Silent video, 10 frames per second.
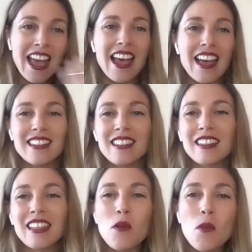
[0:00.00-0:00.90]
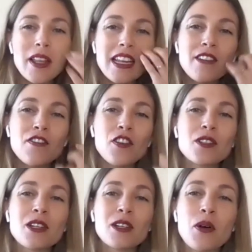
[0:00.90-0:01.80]
And like when it
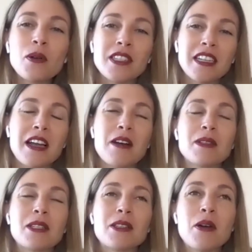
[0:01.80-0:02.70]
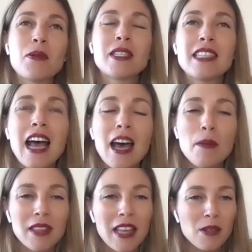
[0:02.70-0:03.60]
first closed, like I was so
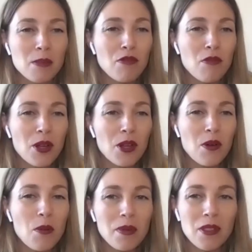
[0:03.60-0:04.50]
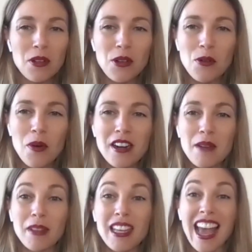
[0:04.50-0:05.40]
sad, but that was before you opened the new one. And
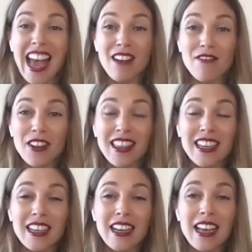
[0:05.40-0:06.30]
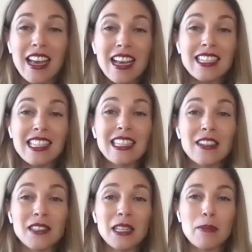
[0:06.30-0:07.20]
I'm like, everything has
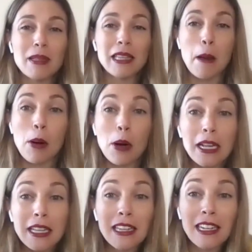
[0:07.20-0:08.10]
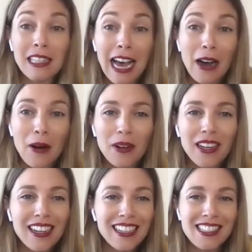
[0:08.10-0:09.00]
literally been like put in the cloud.
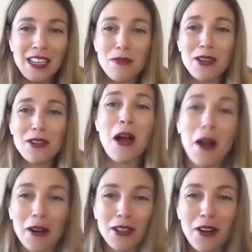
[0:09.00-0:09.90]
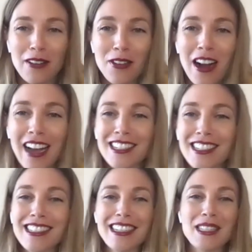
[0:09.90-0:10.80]
It's like when your hard drive
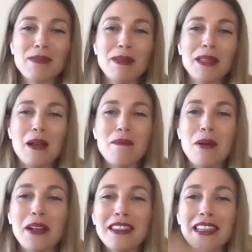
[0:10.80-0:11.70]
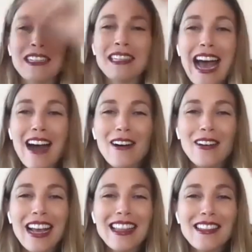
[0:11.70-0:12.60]
crashes and it's been like put in the
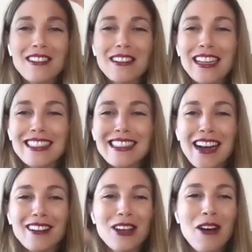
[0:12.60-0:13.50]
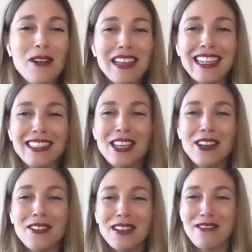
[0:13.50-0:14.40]
cloud and then you're like downloading it into
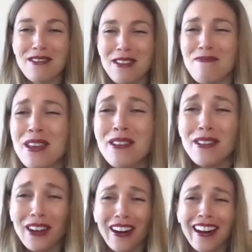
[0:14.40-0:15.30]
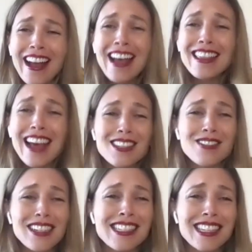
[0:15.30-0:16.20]
a new computer. That's
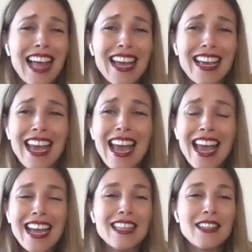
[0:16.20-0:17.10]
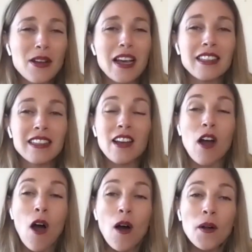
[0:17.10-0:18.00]
what it's like in the new, and like
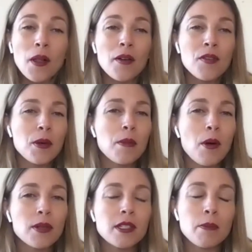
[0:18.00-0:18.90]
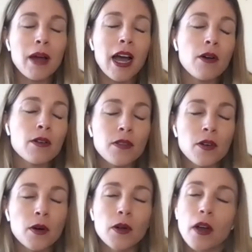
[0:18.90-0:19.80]
all of the most
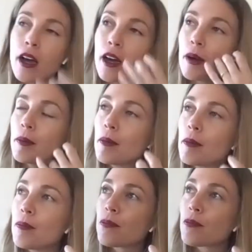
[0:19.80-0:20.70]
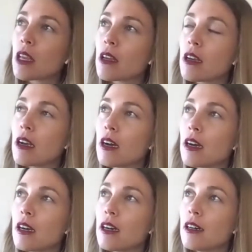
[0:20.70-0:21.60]
powerful, um,
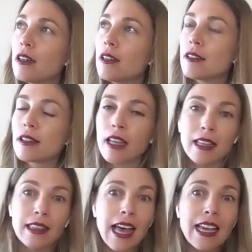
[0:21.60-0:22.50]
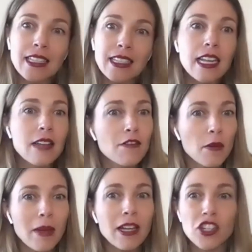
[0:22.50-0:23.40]
uh, like light and
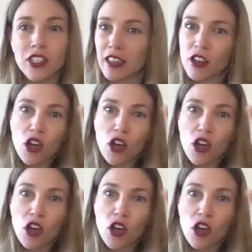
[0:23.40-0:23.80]
information and